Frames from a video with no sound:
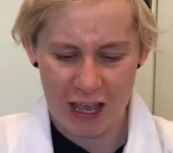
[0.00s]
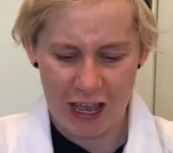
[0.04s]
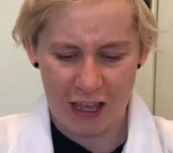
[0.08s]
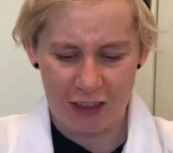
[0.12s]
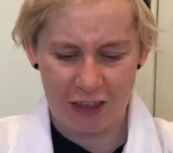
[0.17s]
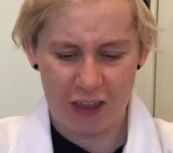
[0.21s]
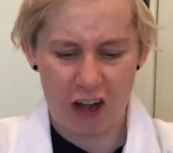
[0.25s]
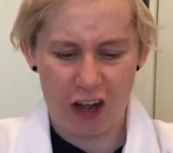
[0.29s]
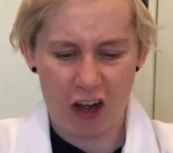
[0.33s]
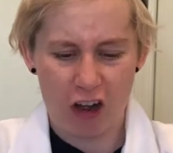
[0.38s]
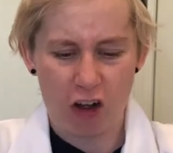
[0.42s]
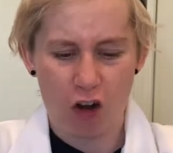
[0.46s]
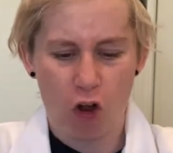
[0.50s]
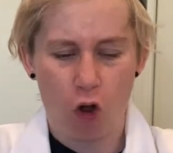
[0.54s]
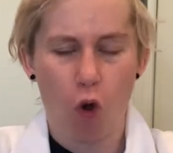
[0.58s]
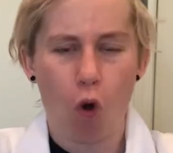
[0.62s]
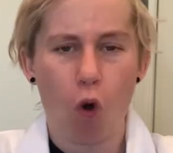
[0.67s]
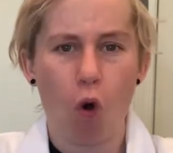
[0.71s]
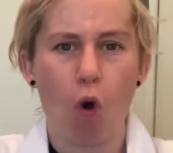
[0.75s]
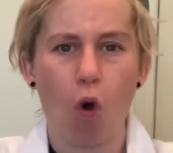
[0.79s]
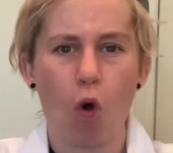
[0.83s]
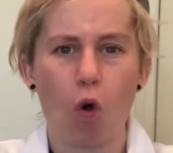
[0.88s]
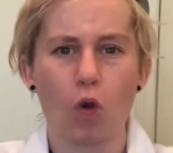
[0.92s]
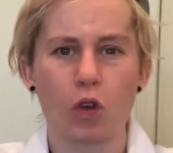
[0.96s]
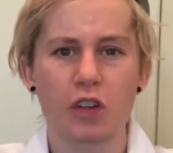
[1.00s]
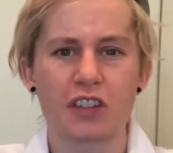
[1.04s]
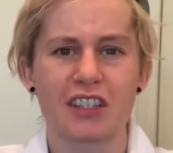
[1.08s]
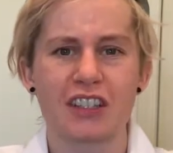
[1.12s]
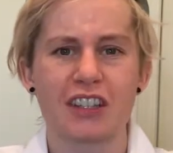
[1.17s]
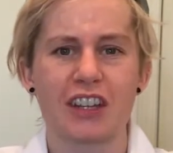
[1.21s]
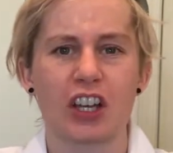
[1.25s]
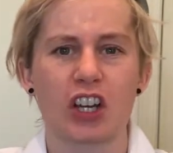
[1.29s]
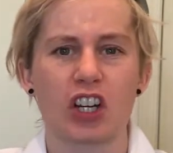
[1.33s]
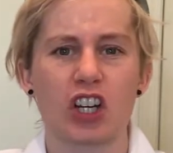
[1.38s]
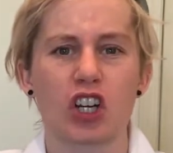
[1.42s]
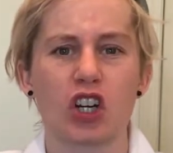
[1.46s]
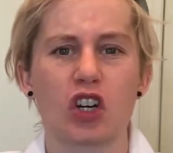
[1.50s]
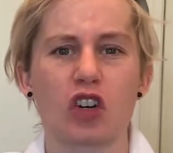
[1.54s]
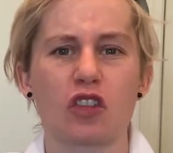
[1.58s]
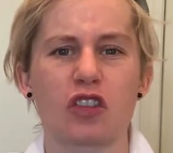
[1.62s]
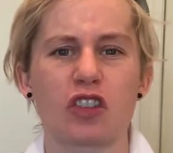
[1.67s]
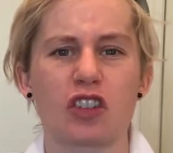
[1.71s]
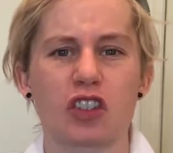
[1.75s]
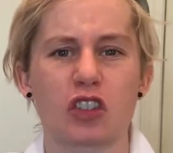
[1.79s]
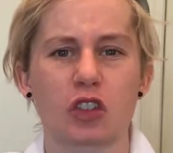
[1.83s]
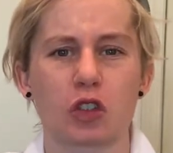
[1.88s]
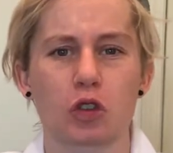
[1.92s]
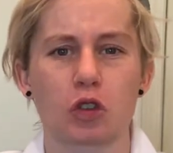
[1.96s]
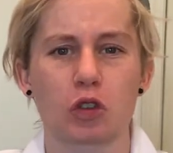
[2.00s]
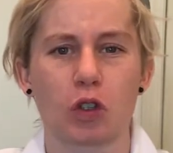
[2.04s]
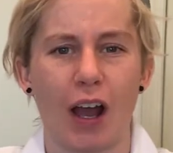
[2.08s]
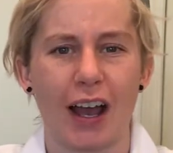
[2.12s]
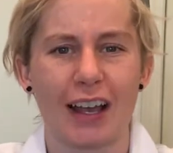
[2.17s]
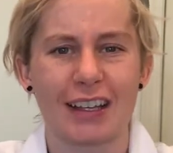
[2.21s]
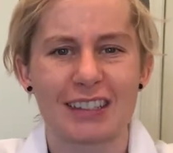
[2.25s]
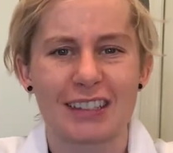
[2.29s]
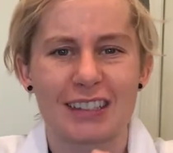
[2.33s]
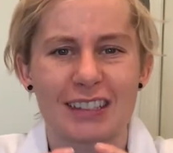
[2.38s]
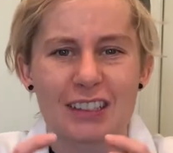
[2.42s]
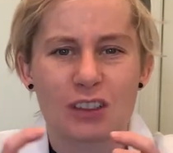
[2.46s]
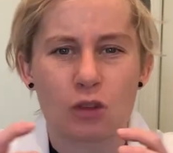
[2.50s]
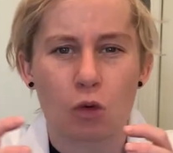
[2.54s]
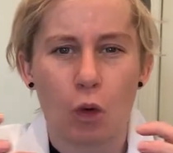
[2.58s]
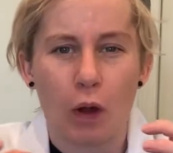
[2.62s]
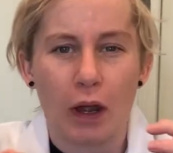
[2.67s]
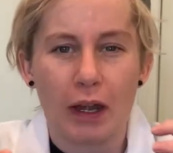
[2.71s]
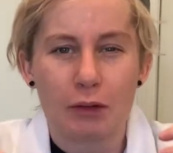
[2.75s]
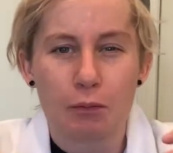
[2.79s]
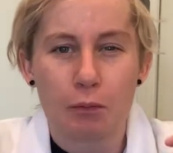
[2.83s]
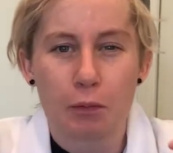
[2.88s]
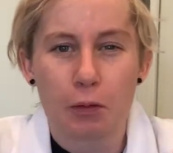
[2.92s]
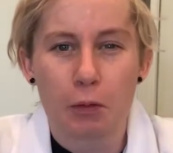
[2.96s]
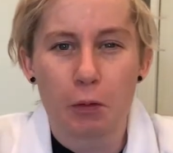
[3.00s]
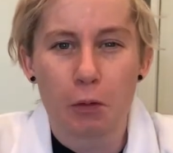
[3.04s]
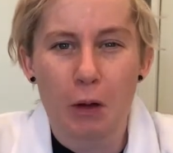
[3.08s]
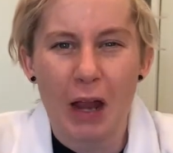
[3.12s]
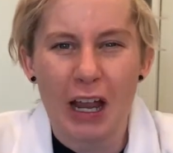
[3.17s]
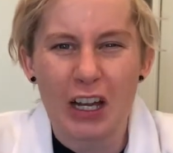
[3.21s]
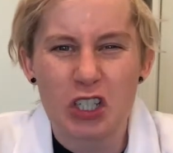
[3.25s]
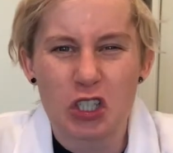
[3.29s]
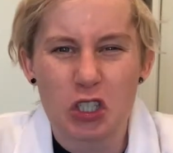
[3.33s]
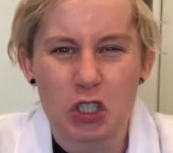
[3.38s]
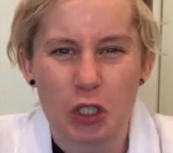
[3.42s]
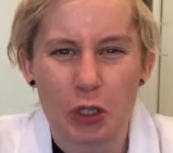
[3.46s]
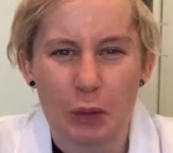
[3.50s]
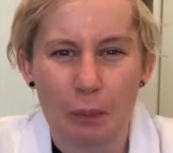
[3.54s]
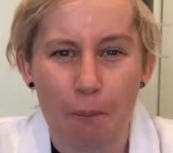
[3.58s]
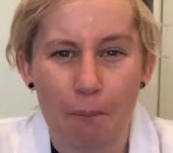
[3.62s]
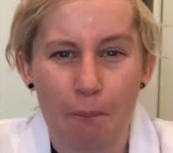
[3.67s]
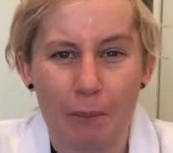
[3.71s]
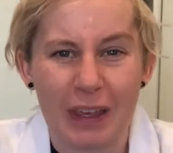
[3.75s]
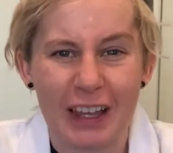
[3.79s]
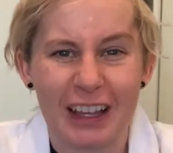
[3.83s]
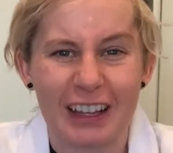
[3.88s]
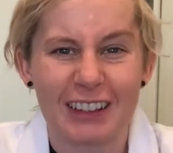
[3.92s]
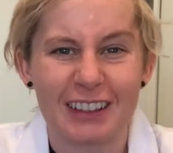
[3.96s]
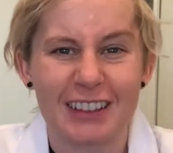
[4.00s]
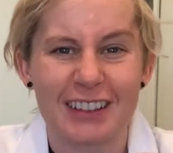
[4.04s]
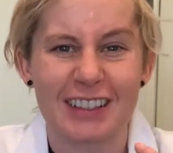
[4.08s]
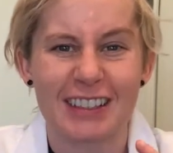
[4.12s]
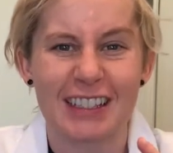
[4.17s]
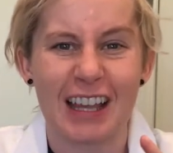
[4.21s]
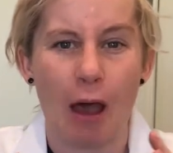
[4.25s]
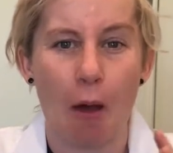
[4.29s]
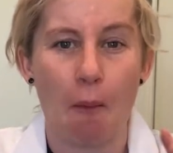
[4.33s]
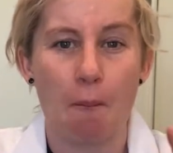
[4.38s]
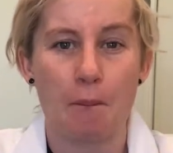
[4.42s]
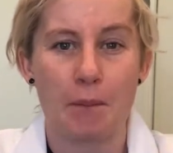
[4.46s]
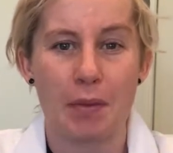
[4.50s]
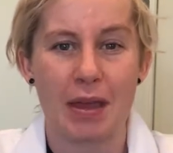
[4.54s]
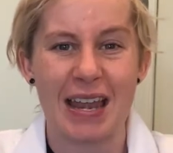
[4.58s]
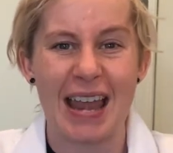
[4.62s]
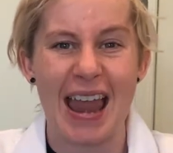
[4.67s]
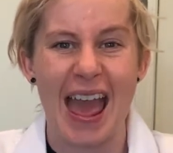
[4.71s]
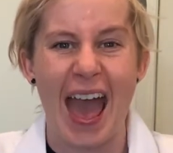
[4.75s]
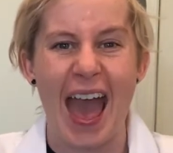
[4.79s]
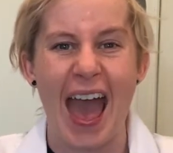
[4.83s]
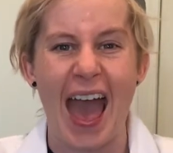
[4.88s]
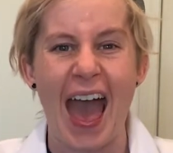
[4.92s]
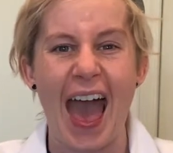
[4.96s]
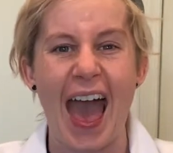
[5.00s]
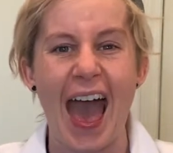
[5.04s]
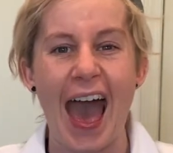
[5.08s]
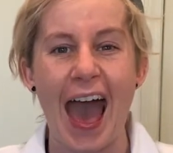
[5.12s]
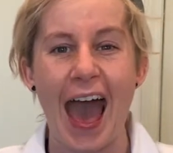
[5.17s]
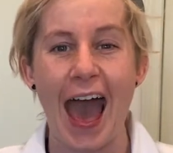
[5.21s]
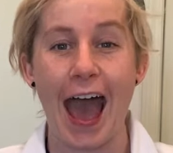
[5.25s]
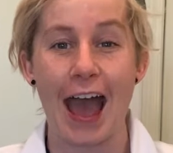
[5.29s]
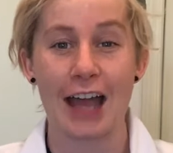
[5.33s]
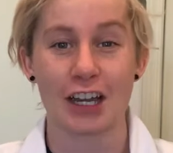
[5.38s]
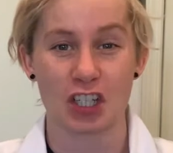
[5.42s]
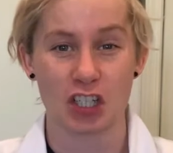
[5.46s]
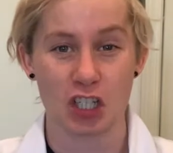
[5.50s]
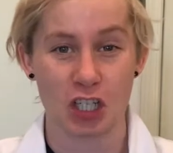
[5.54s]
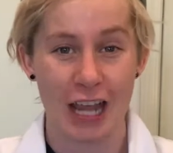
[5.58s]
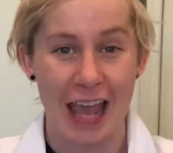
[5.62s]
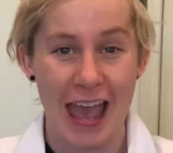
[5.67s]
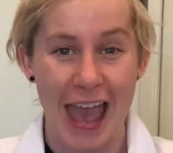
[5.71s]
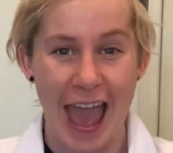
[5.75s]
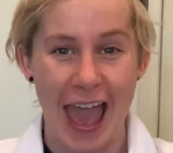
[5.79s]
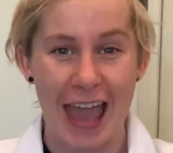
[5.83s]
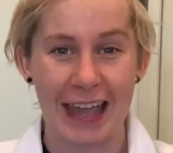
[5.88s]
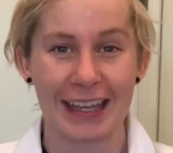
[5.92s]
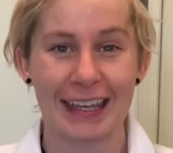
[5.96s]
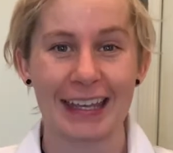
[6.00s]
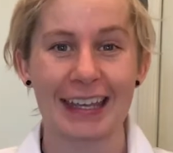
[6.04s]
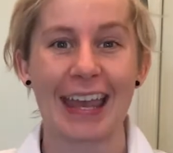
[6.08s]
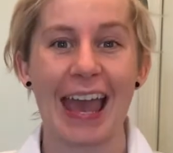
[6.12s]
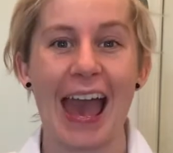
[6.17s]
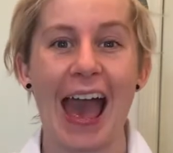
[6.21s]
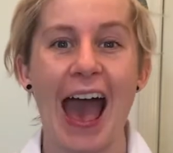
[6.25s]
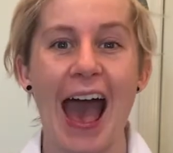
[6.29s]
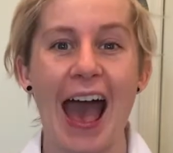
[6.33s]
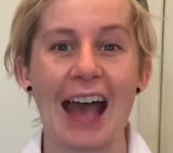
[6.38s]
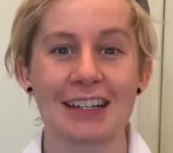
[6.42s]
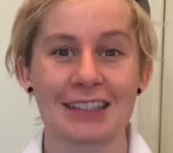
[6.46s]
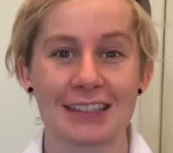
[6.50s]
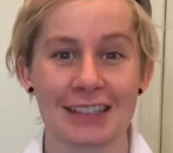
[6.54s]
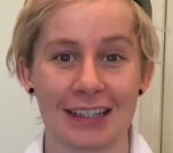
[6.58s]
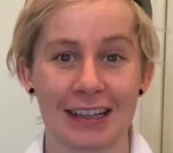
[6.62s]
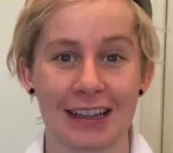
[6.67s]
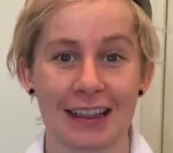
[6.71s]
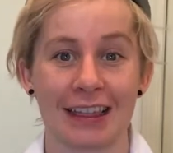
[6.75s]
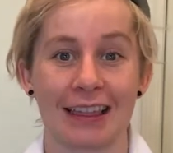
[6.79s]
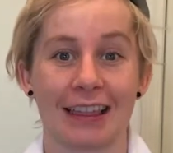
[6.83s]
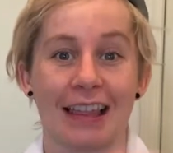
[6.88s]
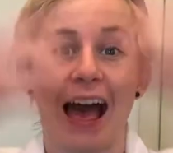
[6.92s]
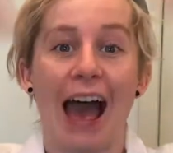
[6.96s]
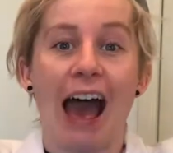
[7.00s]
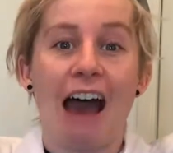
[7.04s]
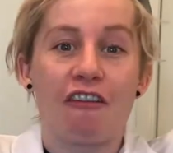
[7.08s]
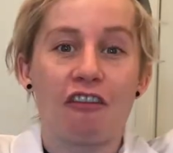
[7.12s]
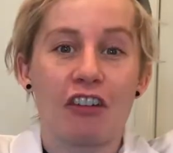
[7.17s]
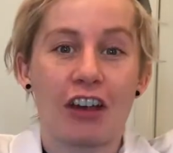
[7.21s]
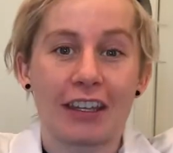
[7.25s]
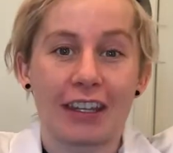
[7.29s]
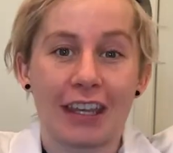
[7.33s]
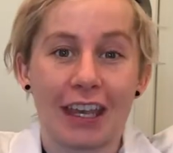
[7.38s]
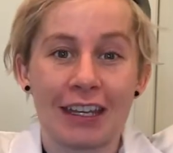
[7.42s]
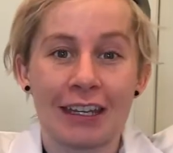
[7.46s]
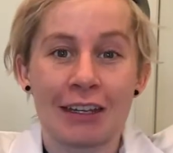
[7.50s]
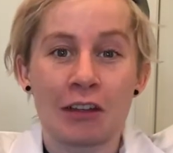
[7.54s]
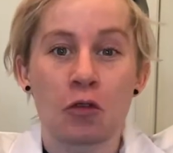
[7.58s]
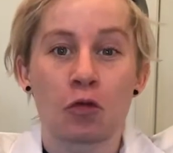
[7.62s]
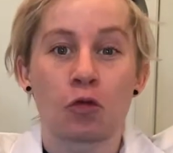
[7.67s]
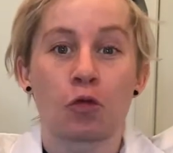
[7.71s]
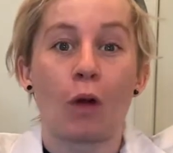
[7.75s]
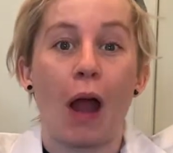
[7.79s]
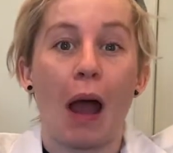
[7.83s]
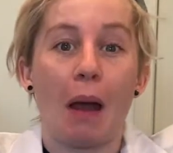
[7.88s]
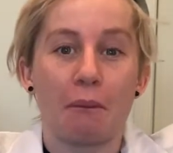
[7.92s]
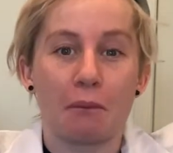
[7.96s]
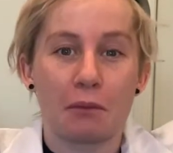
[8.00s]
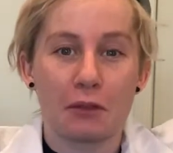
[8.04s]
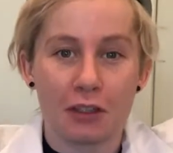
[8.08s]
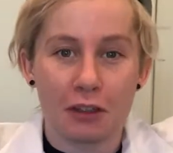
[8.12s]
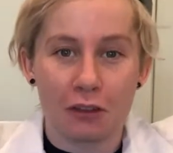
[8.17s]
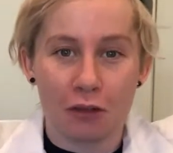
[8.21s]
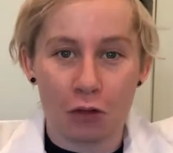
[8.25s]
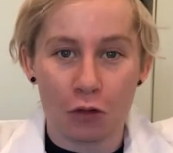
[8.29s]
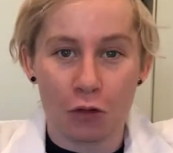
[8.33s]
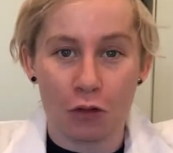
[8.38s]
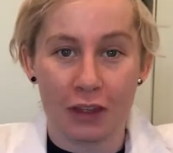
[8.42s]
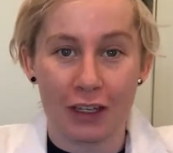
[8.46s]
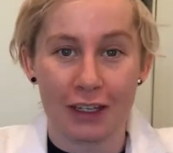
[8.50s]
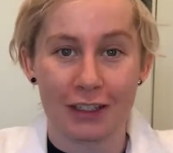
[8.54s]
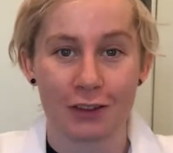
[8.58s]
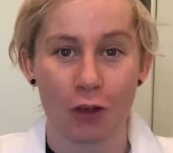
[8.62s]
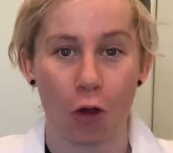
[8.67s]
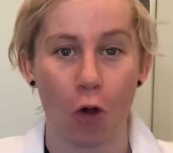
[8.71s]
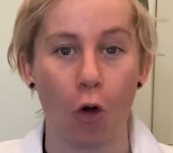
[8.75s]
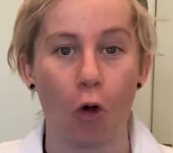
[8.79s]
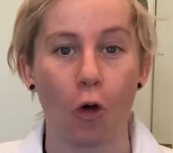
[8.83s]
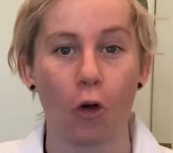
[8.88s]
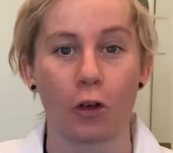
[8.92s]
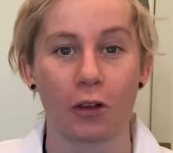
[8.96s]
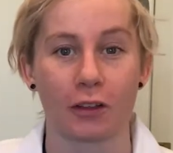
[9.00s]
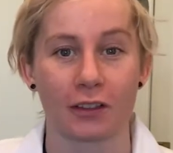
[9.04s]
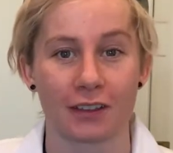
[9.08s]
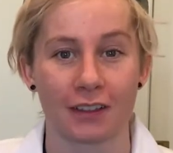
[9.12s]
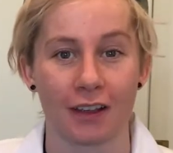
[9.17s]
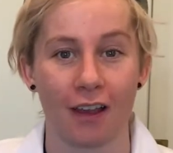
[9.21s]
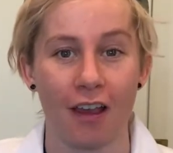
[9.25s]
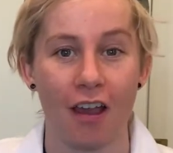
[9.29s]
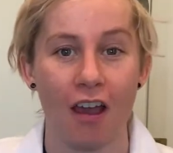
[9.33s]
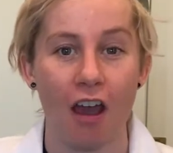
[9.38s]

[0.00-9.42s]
There are holes in the Earth's crust where pressure builds up and ash and gas and lava can erupt through these holes.